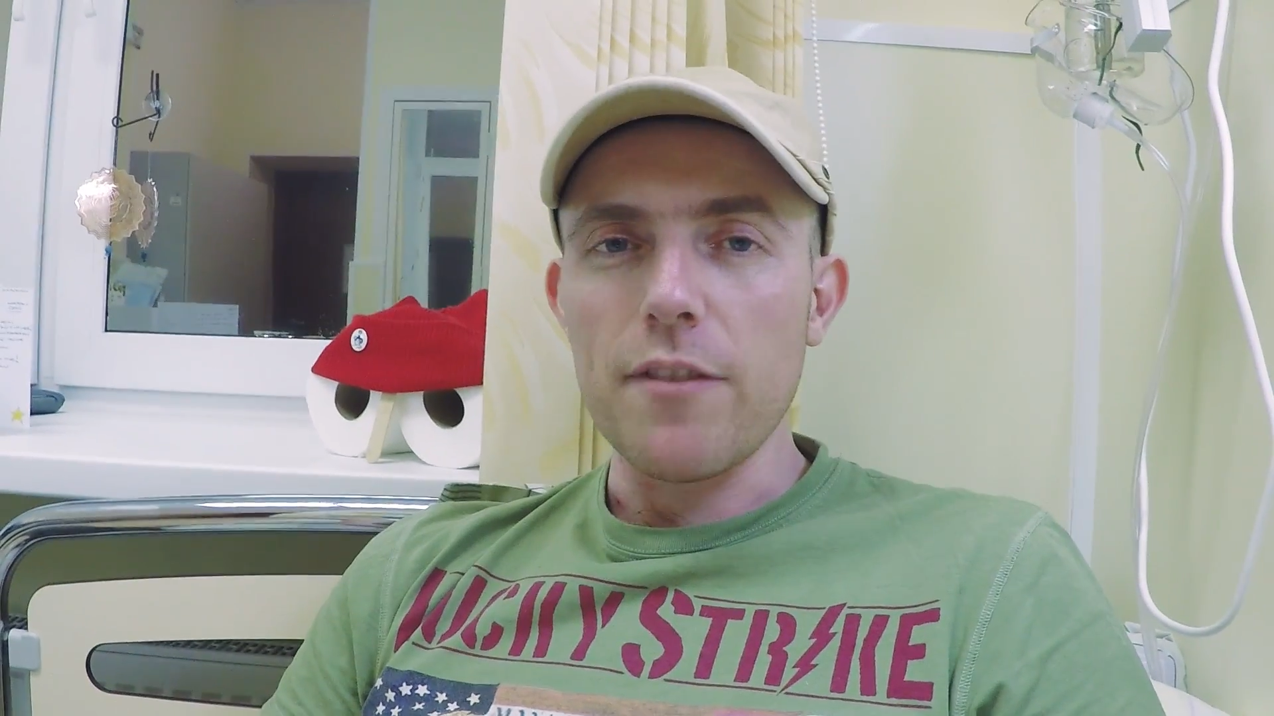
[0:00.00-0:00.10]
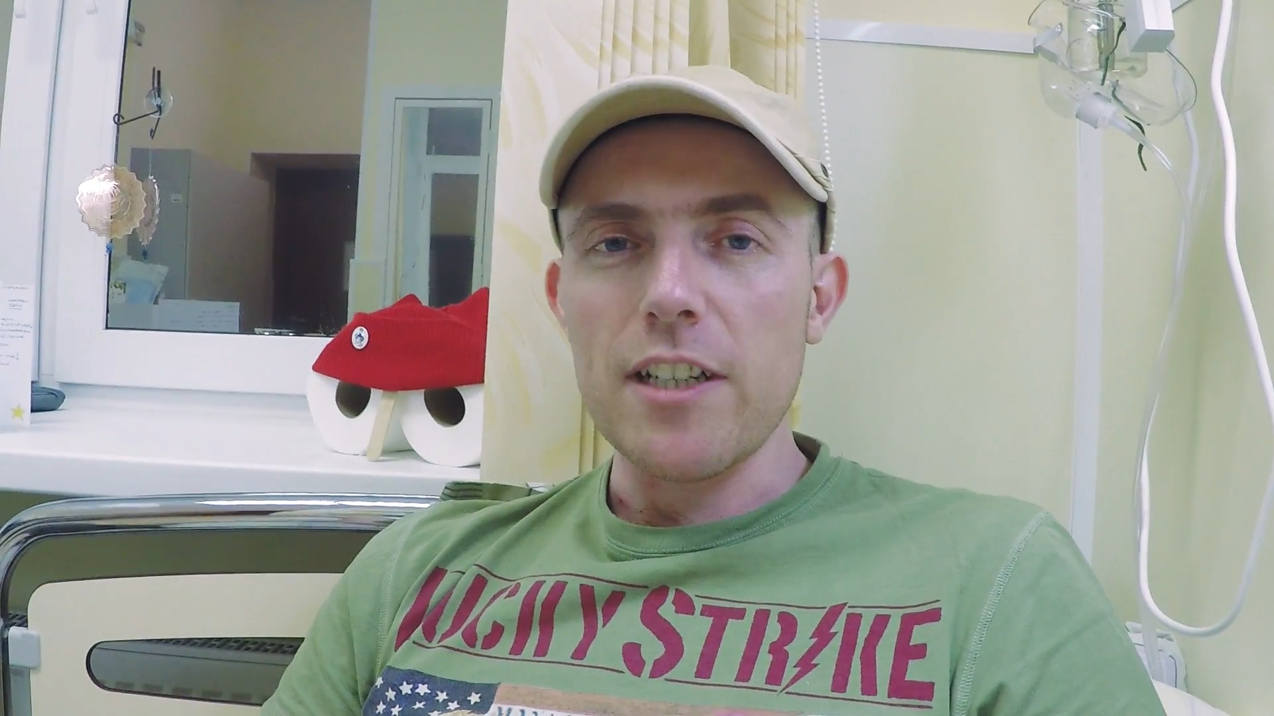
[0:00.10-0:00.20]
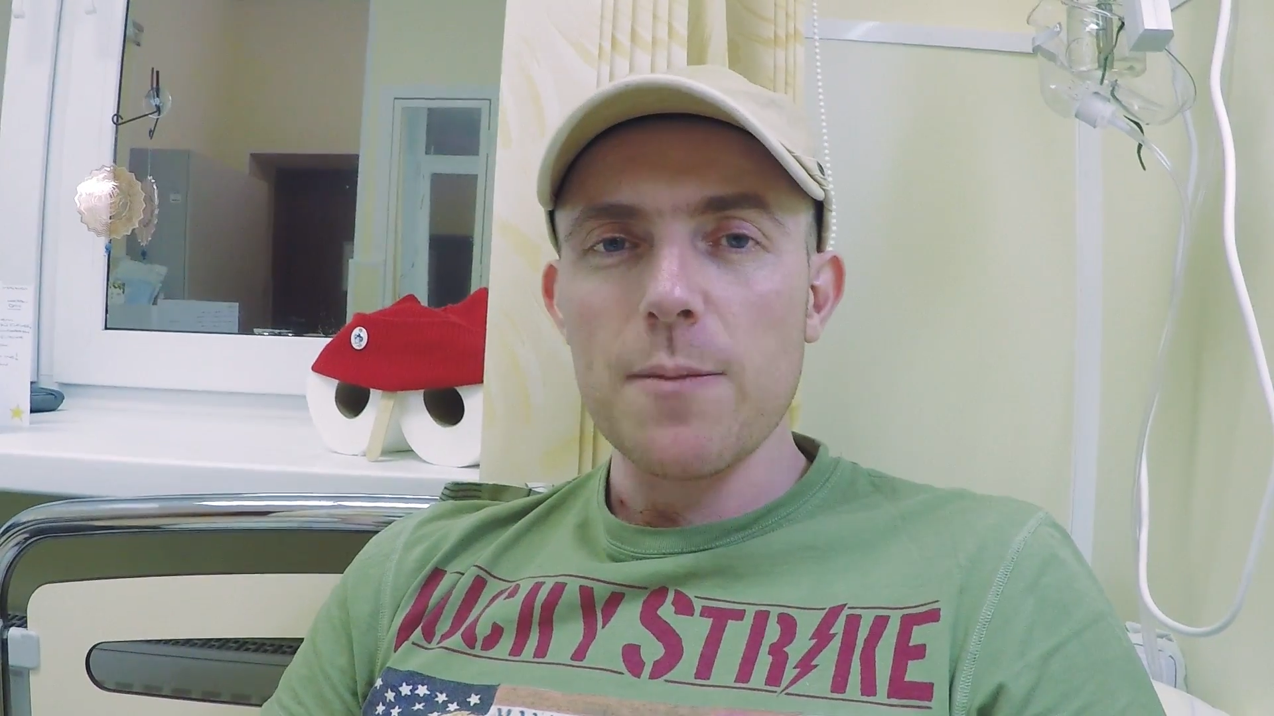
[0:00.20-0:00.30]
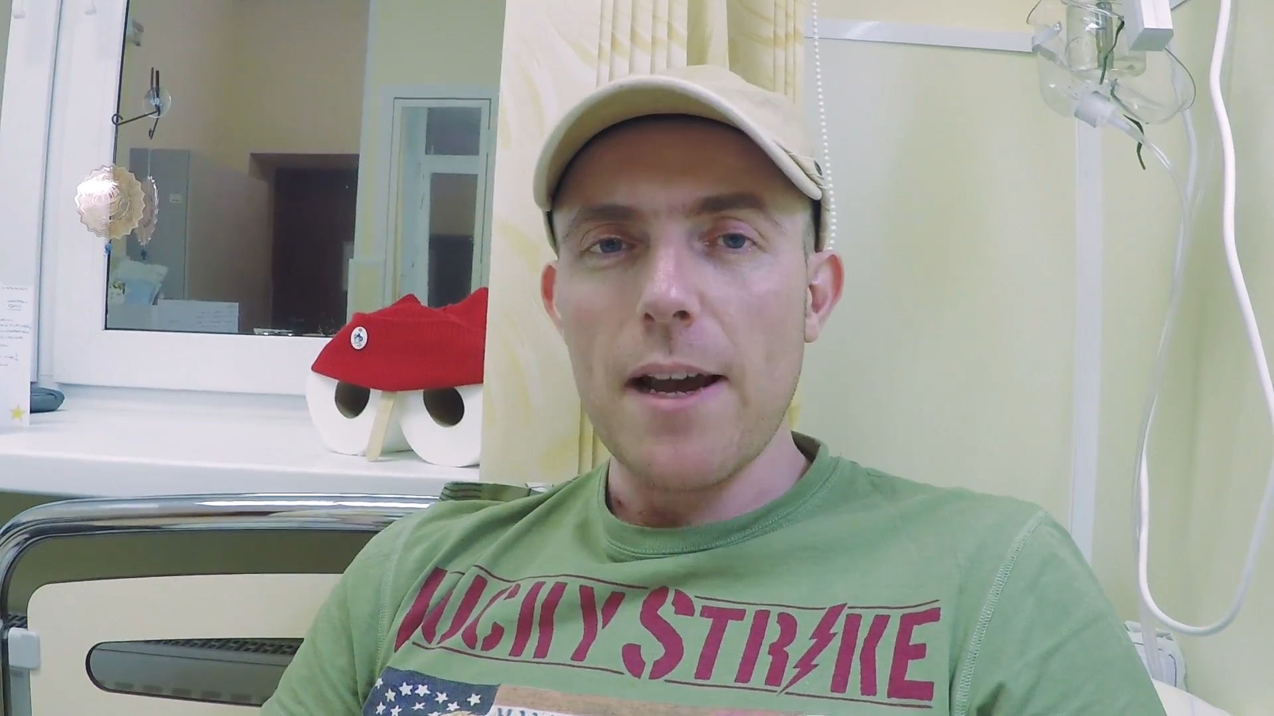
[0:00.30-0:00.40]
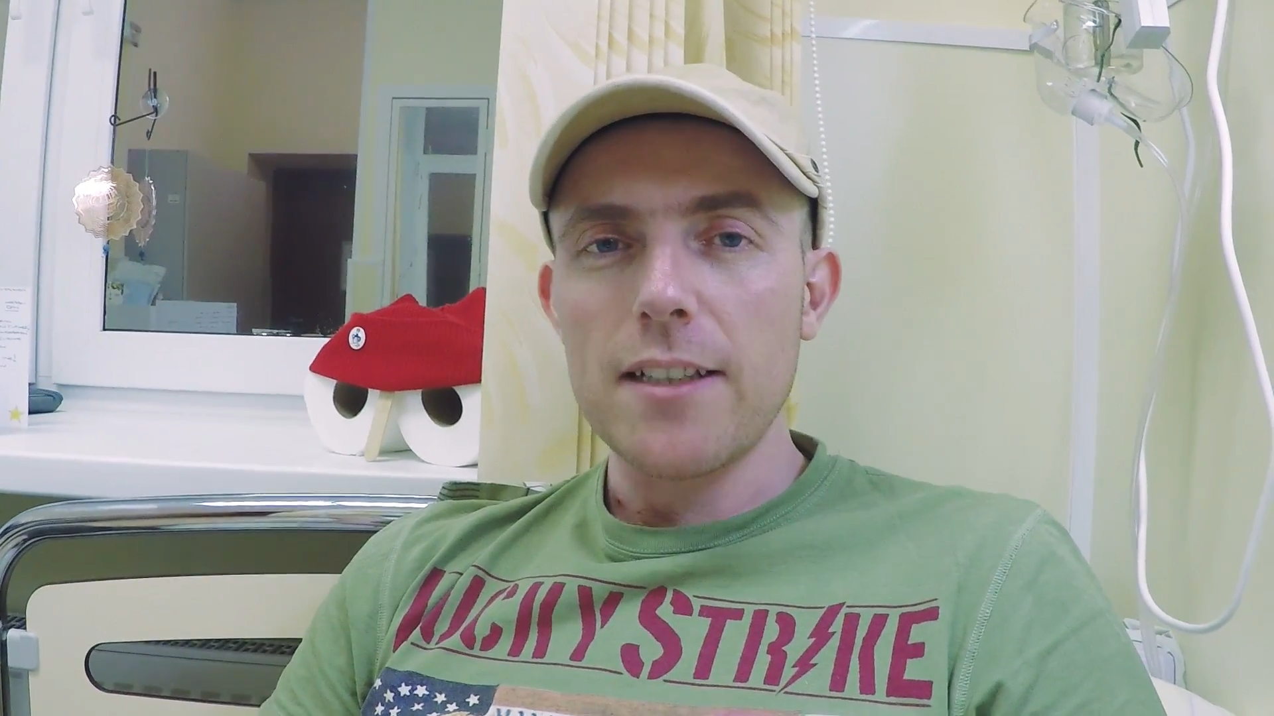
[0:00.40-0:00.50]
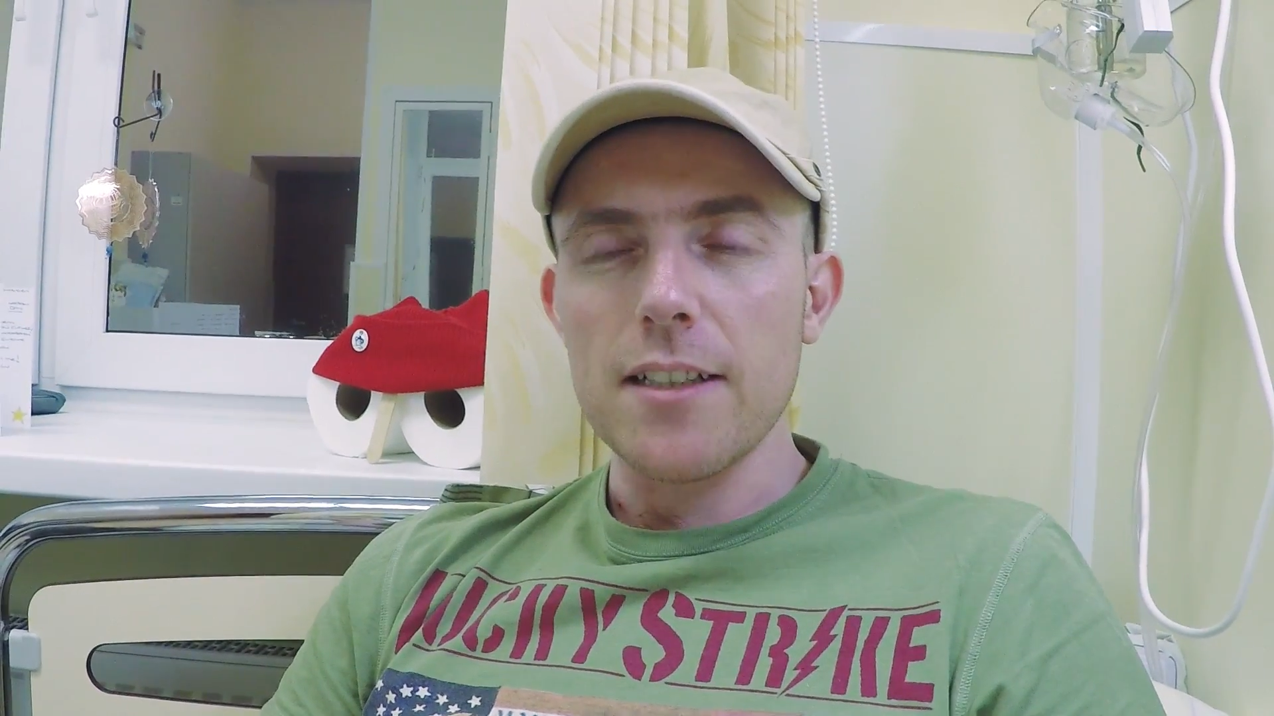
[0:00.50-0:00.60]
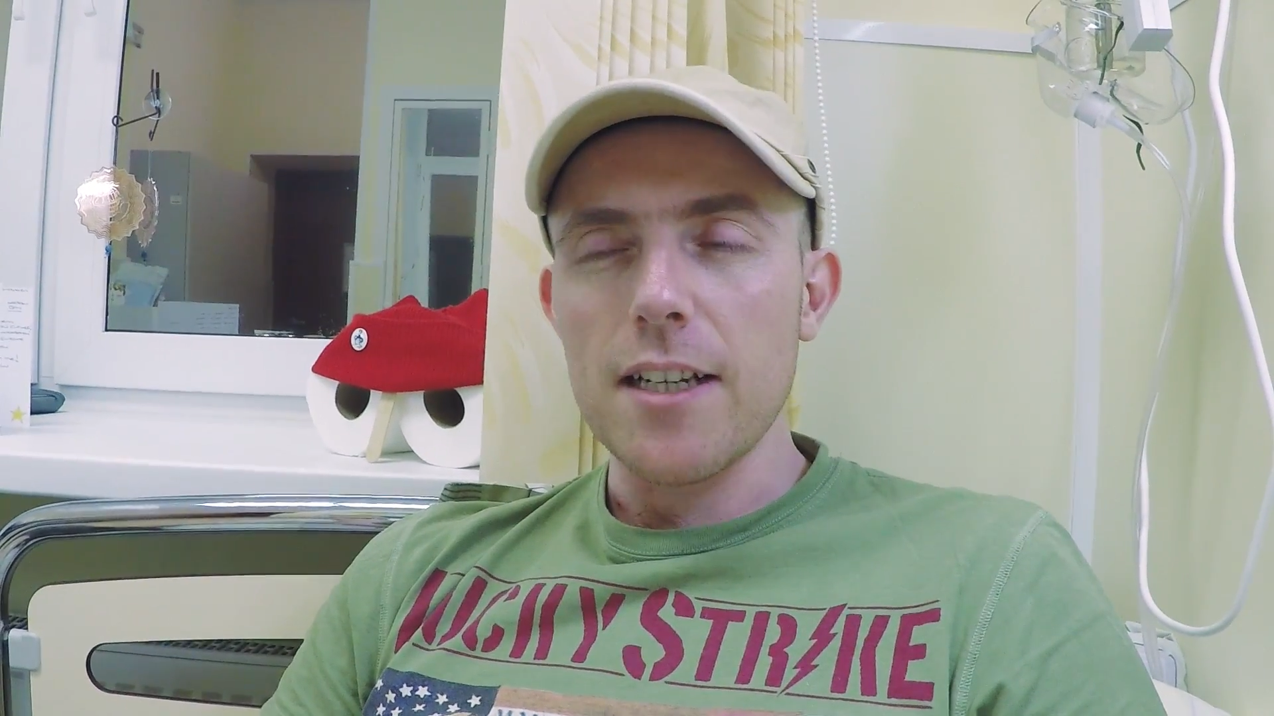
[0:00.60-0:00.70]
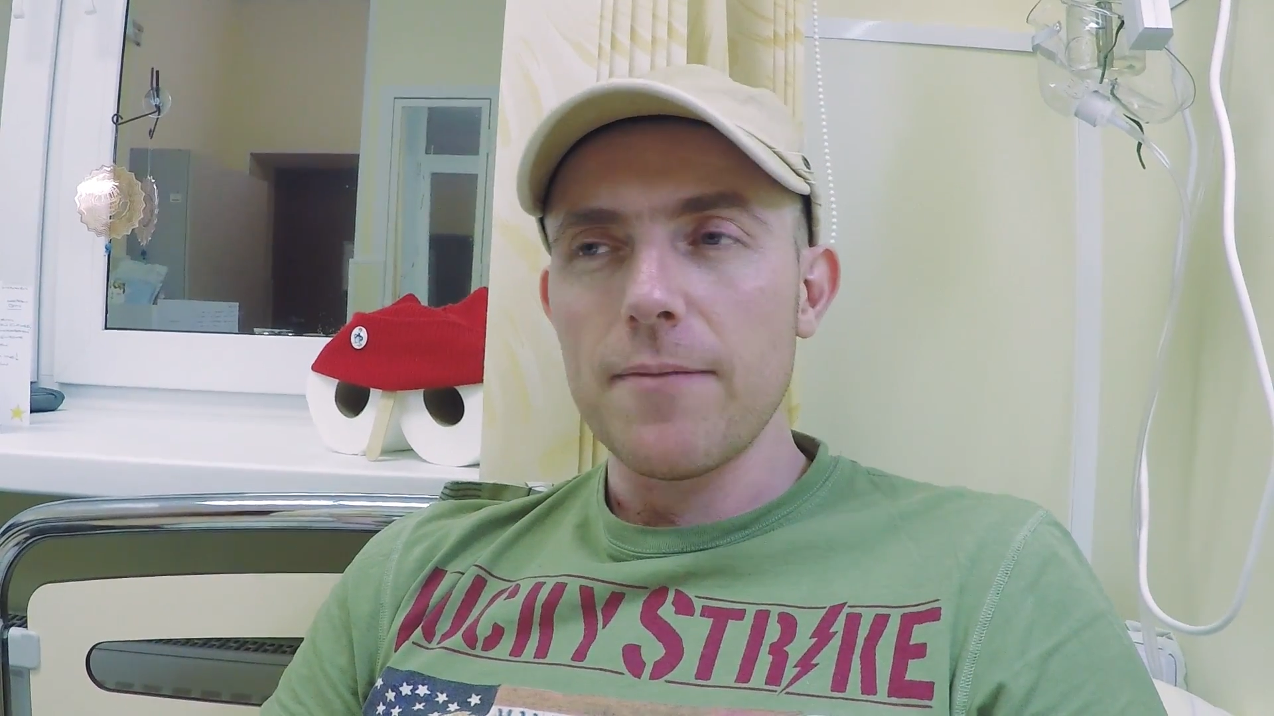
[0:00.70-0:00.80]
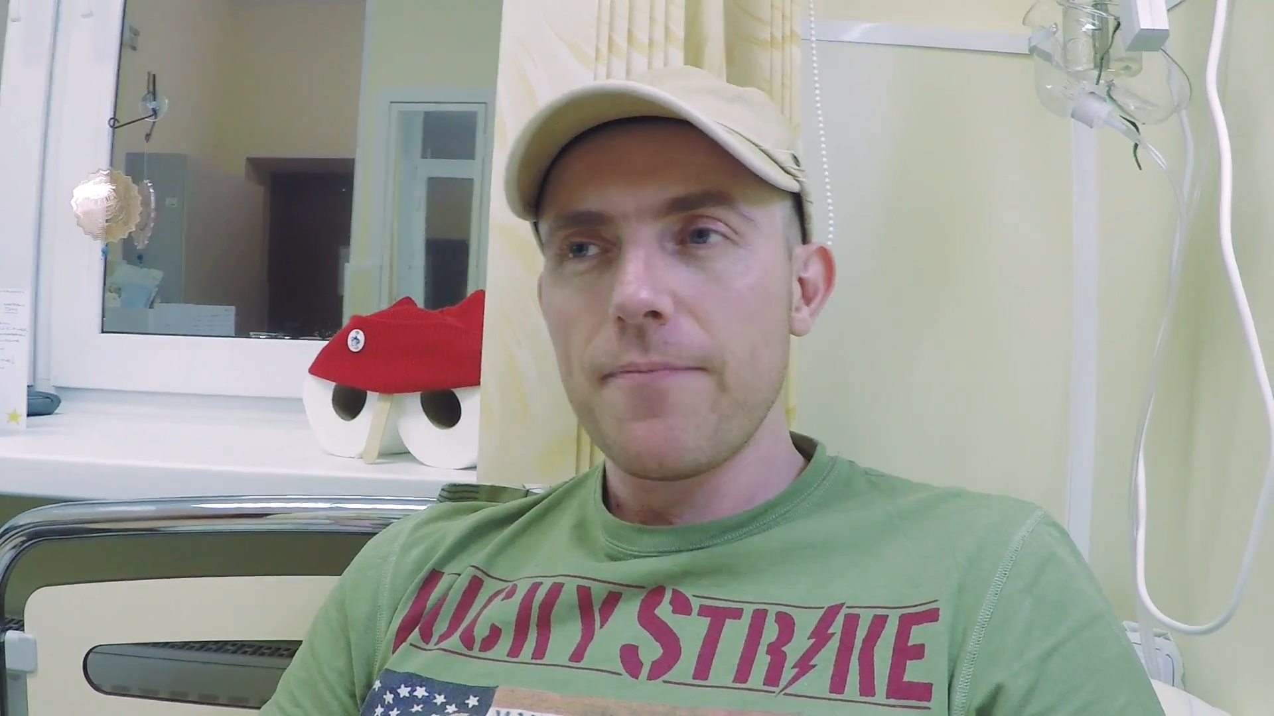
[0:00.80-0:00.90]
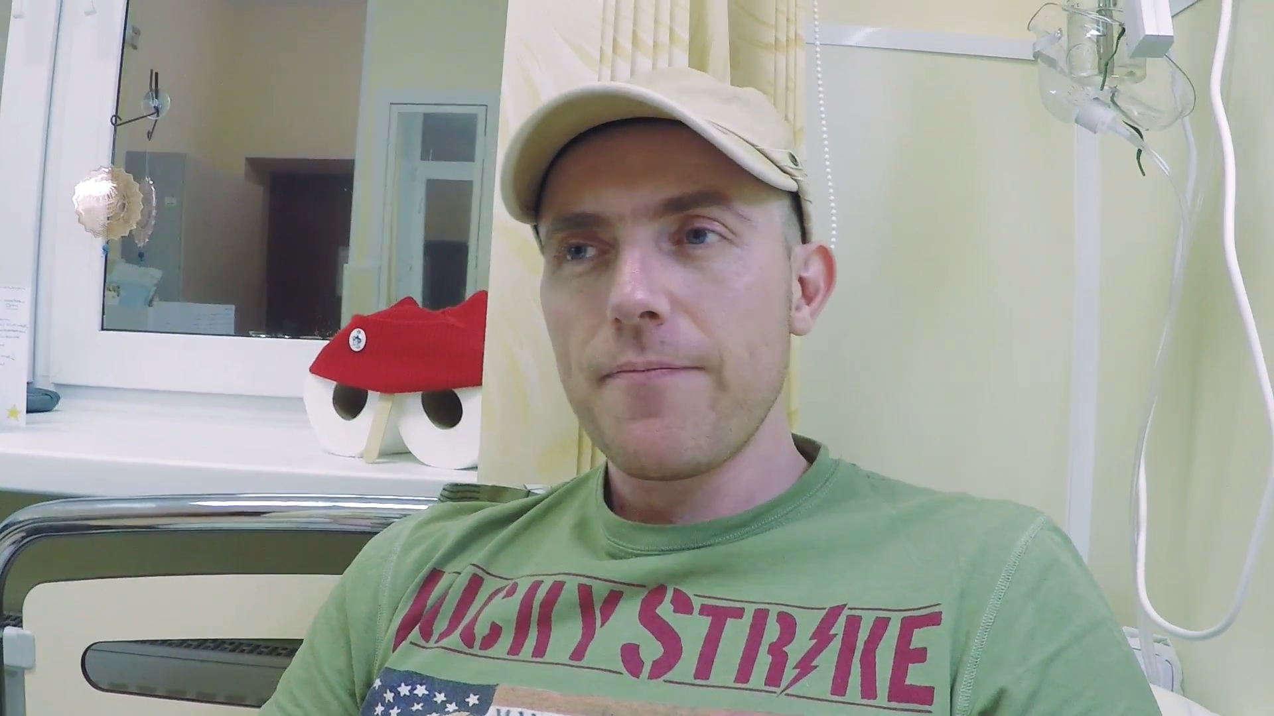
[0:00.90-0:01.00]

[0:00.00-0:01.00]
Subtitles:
have expected it.